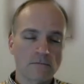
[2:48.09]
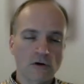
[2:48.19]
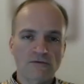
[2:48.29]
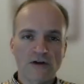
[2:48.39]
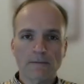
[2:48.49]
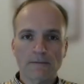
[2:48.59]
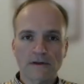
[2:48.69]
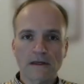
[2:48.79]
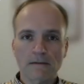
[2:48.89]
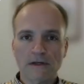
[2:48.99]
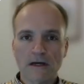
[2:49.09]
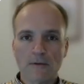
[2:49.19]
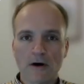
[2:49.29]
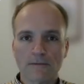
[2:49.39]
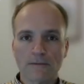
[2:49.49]
moved up and
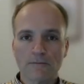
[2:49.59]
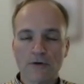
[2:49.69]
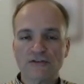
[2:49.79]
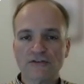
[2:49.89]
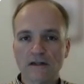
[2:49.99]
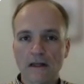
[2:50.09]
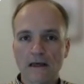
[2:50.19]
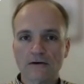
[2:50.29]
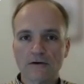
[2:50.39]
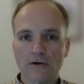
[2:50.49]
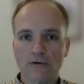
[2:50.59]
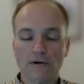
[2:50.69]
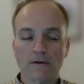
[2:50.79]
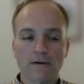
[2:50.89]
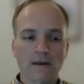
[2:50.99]
become our president at
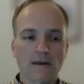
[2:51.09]
Coker,